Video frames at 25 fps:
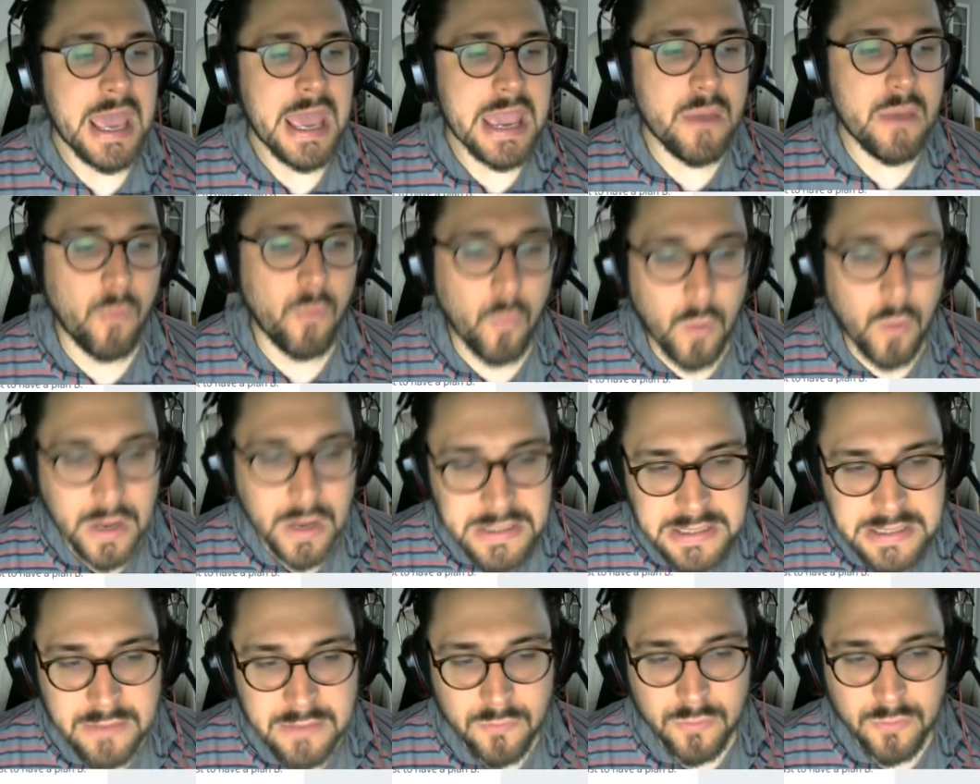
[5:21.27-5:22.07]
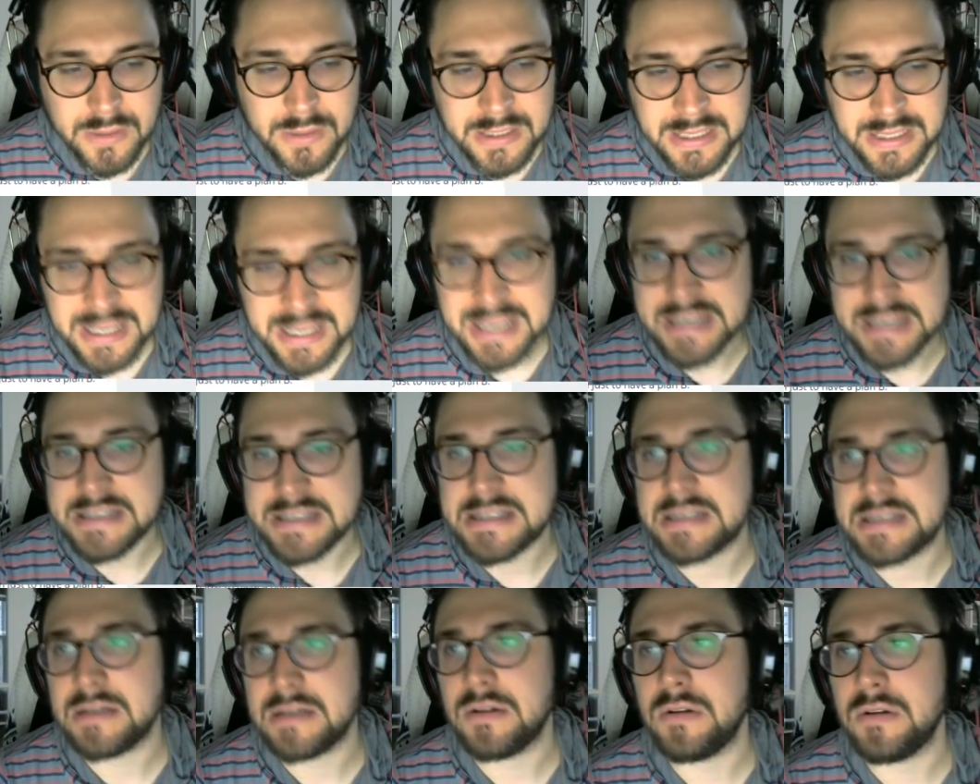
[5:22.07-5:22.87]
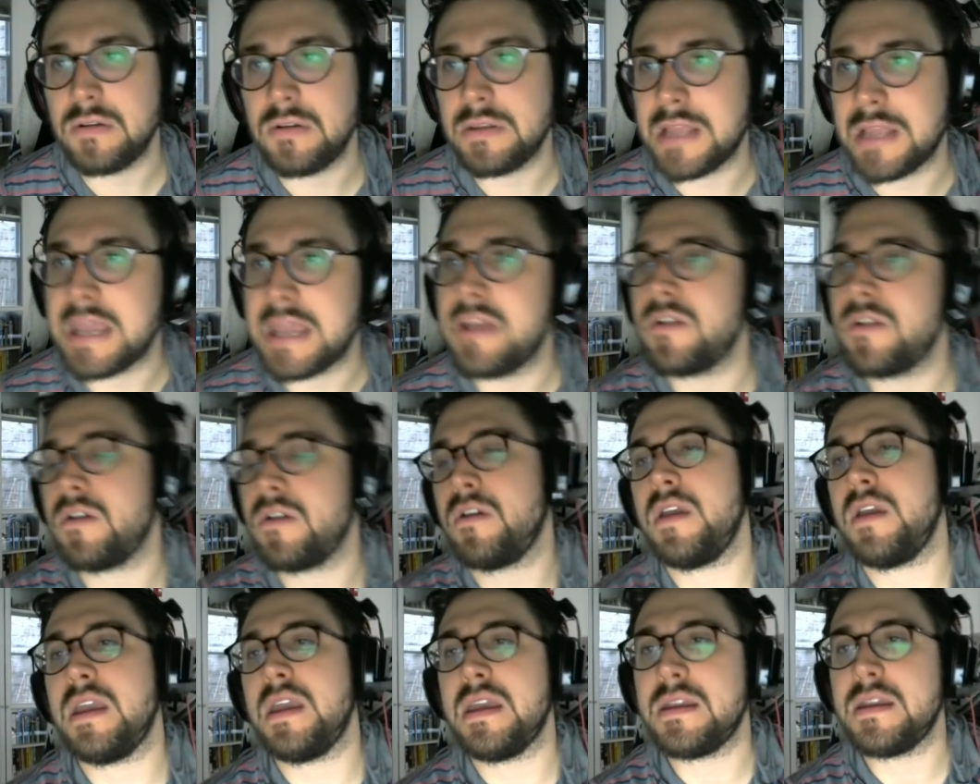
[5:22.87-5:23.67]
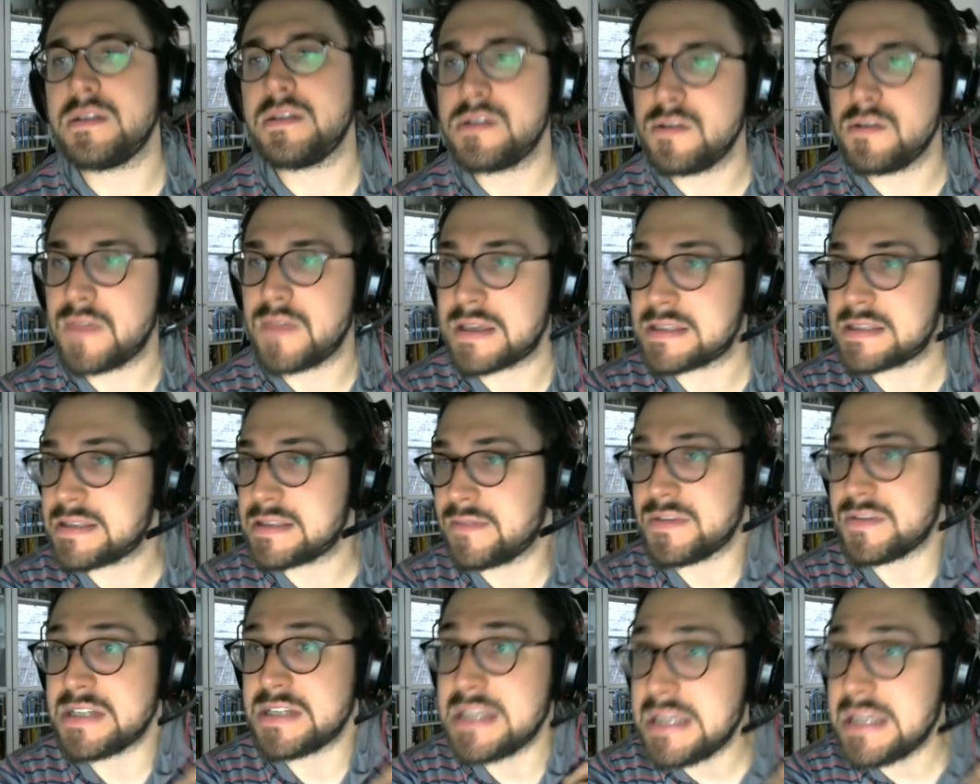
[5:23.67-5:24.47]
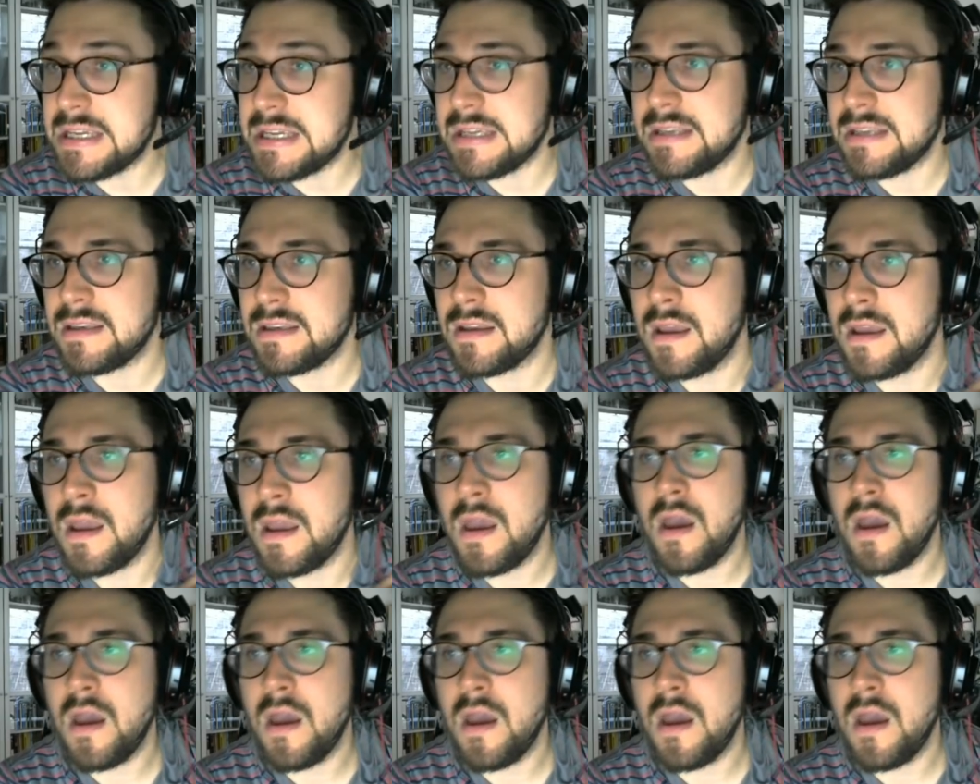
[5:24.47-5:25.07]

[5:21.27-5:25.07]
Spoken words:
It wasn't really until later in 2017,